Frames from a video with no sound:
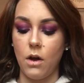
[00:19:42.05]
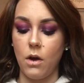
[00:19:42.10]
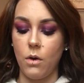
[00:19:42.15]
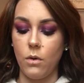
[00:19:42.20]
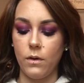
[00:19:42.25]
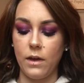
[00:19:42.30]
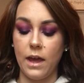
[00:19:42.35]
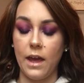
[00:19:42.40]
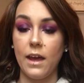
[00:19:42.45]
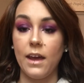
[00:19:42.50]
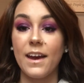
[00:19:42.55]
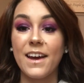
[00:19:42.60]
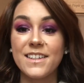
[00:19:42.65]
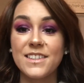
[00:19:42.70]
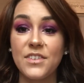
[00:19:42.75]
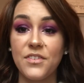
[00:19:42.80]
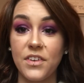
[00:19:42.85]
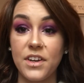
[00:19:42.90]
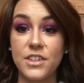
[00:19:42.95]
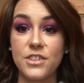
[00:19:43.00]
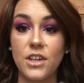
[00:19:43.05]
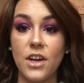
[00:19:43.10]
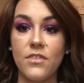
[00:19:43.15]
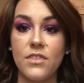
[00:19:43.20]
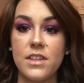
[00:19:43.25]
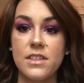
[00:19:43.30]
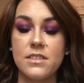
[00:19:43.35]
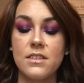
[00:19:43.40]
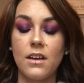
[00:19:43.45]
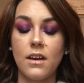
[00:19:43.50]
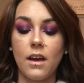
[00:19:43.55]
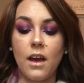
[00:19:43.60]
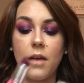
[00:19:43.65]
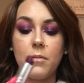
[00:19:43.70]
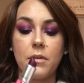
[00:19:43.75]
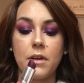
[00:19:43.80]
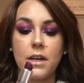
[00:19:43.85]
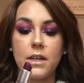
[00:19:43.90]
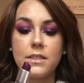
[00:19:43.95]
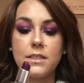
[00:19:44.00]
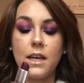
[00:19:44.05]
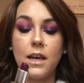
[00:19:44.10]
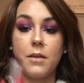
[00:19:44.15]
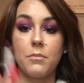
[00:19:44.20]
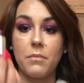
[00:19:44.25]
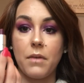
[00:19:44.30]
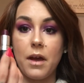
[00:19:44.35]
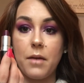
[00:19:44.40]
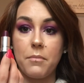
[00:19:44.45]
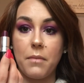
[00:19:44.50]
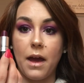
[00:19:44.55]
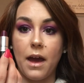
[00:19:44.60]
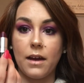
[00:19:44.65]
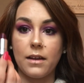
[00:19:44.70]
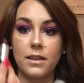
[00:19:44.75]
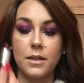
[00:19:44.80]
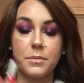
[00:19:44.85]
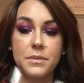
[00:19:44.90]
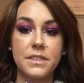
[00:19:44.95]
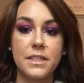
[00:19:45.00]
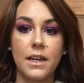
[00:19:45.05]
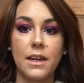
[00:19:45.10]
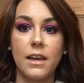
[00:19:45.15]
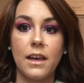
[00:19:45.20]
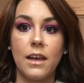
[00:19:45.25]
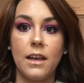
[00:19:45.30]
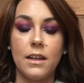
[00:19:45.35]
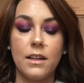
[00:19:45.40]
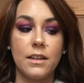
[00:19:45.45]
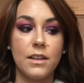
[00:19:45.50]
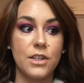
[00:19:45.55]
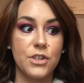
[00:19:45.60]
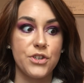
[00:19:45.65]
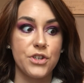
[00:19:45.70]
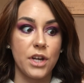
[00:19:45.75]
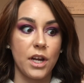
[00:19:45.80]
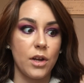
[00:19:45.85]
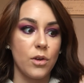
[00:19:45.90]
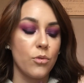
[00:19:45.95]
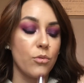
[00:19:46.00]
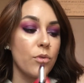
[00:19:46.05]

Okay, and to finish off this look, I'm going to take my MAC lipstick in the shade